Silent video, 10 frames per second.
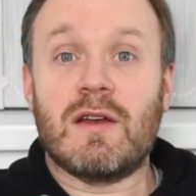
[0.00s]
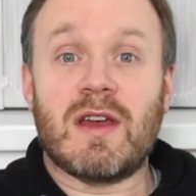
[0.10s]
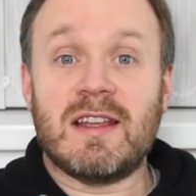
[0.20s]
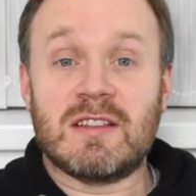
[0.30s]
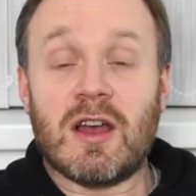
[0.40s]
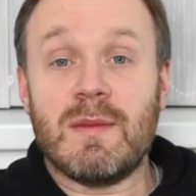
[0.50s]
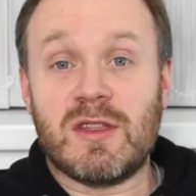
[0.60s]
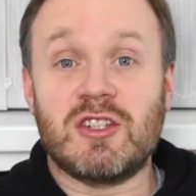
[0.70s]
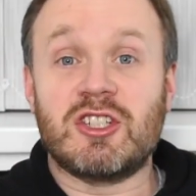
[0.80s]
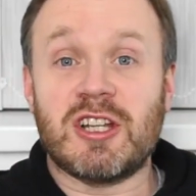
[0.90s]
of a timer
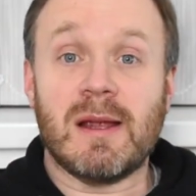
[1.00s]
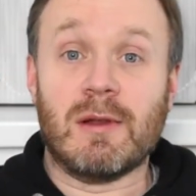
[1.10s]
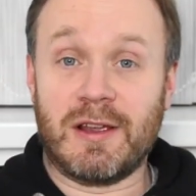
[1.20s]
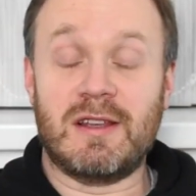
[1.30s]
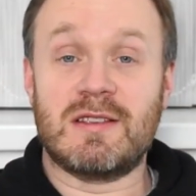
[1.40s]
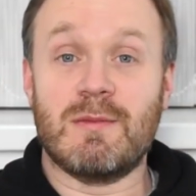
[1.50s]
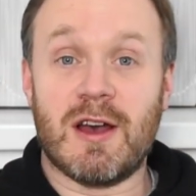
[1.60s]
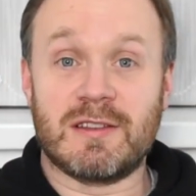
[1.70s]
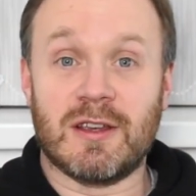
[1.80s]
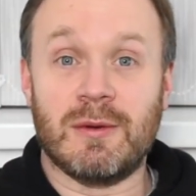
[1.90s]
that's shaped like a
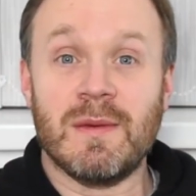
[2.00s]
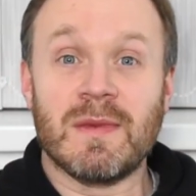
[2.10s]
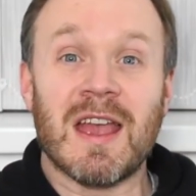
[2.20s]
tomato.